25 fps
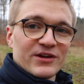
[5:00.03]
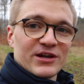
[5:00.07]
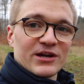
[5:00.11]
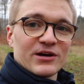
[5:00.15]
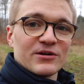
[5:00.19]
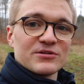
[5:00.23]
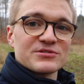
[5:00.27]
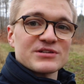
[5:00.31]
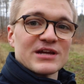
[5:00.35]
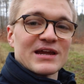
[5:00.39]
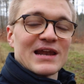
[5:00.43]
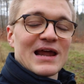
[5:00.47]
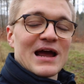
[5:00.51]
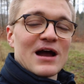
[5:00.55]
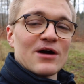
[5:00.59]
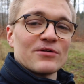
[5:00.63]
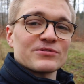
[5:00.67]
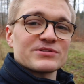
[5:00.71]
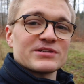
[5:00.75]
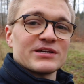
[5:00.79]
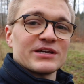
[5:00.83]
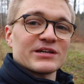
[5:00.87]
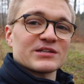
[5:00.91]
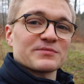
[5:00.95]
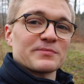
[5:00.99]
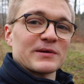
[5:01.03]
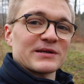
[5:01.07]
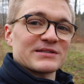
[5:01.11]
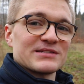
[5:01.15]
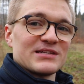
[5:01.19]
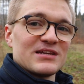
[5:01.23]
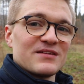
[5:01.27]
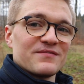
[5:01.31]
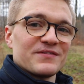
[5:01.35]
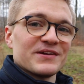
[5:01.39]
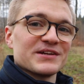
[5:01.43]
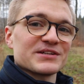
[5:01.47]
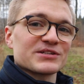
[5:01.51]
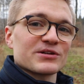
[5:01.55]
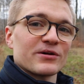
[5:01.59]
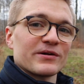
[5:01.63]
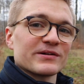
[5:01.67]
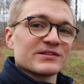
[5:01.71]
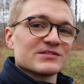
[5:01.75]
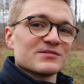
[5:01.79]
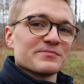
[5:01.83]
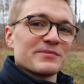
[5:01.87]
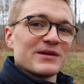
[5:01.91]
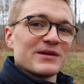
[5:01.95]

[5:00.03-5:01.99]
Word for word: videos and how TirsbaekTV is going to